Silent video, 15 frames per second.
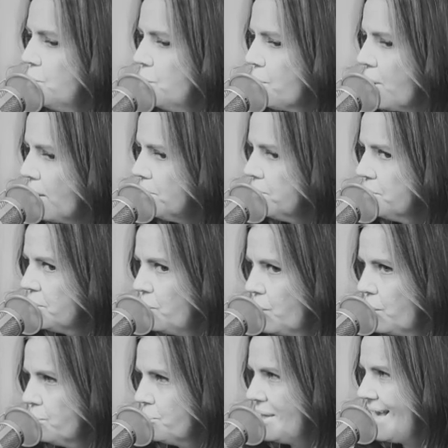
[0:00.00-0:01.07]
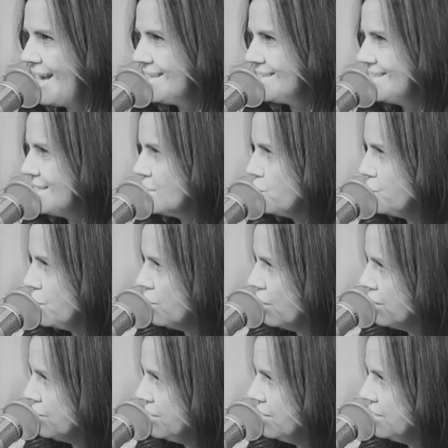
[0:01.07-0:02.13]
you probably won't be as
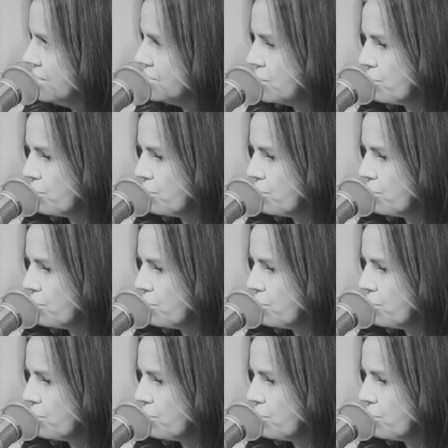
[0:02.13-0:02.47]
disregarded as